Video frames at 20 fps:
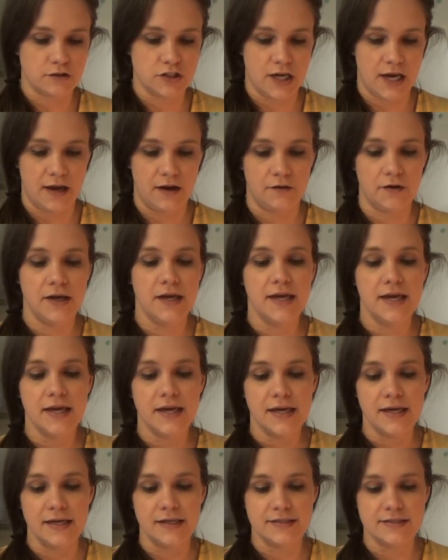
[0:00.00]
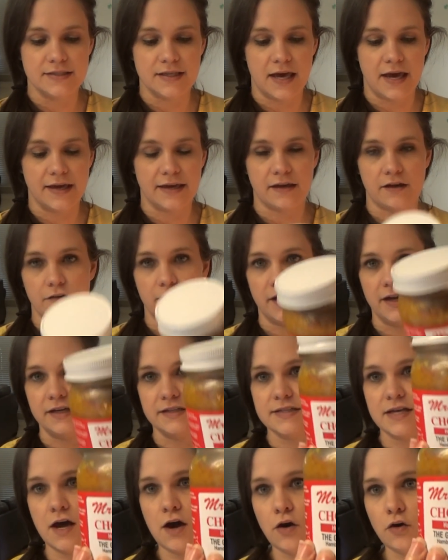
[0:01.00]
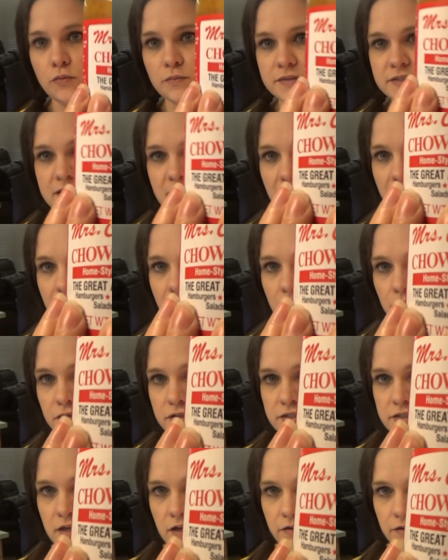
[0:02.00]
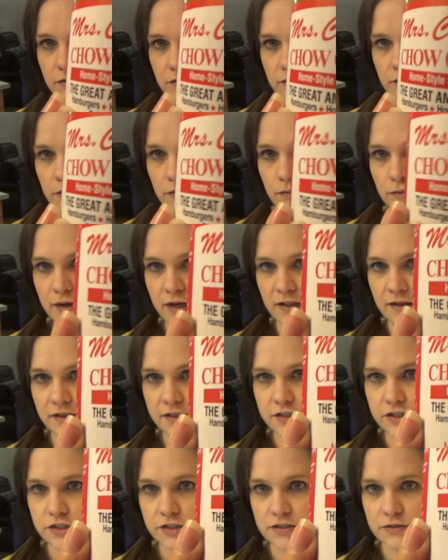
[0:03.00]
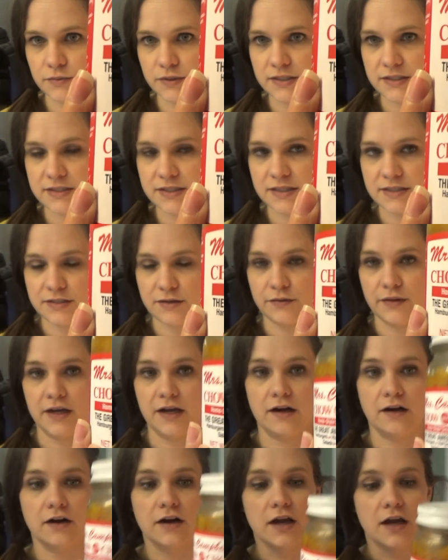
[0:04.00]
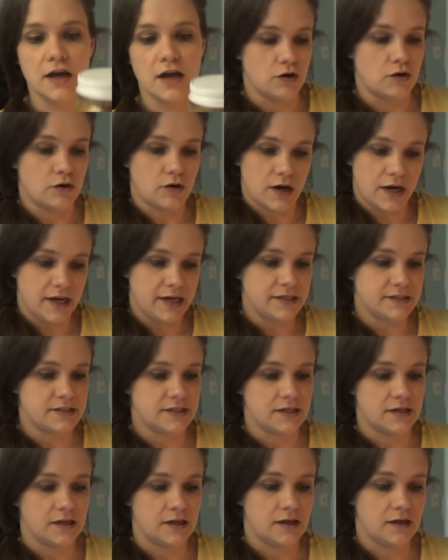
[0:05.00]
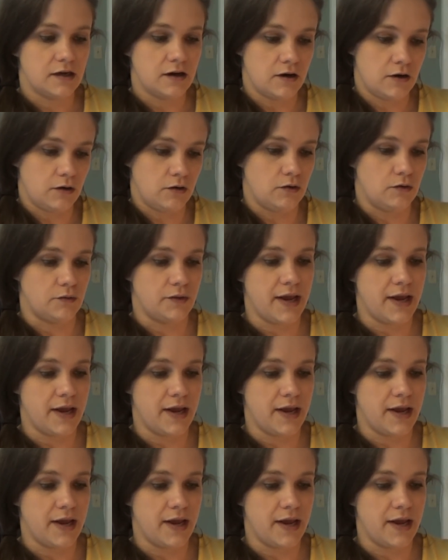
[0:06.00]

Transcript: chow, it's like, okay, it's a home-style southern relish is what it says on there. Great on